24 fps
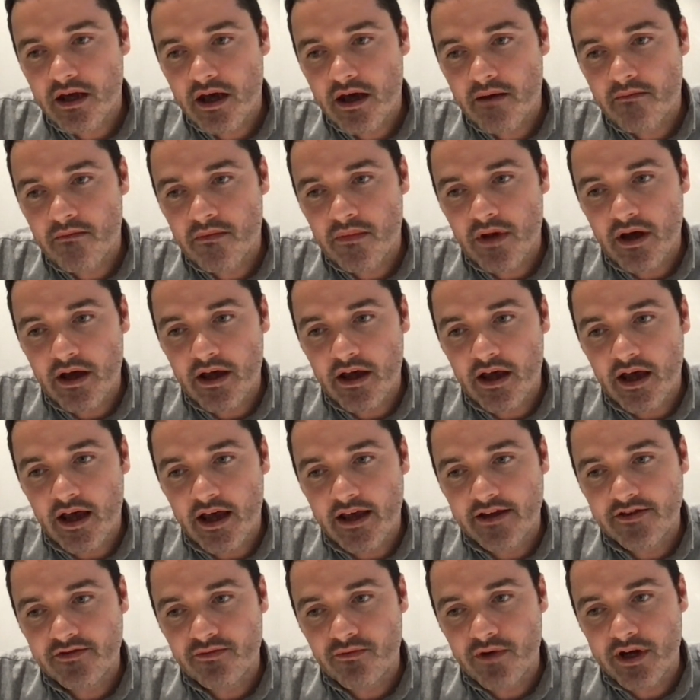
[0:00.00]
um,
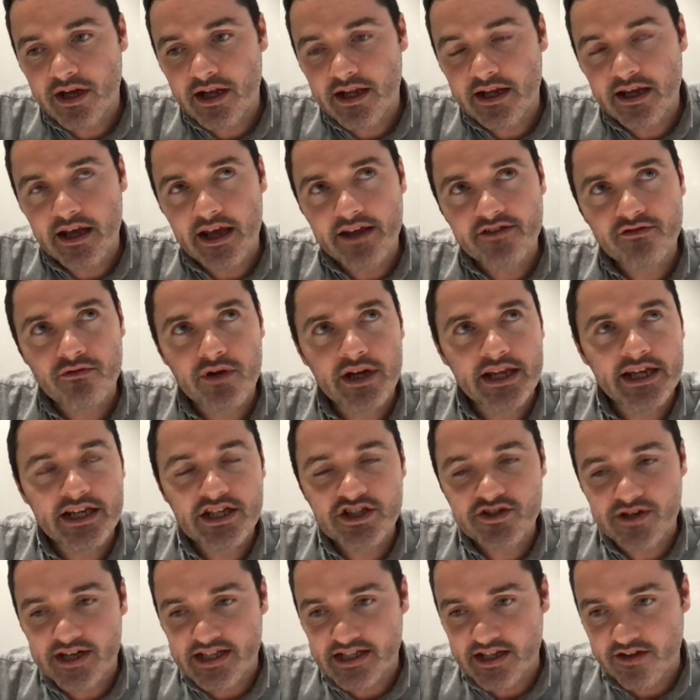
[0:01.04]
it's really it's really
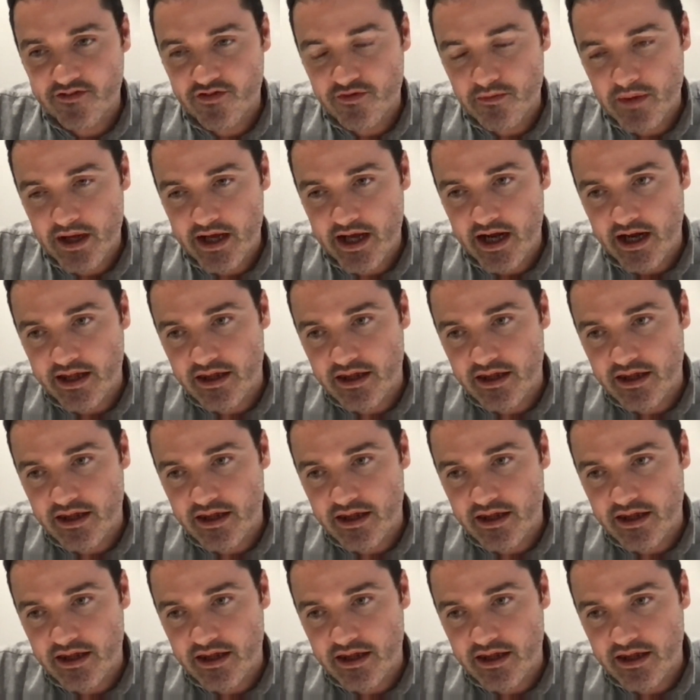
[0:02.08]
interesting for me.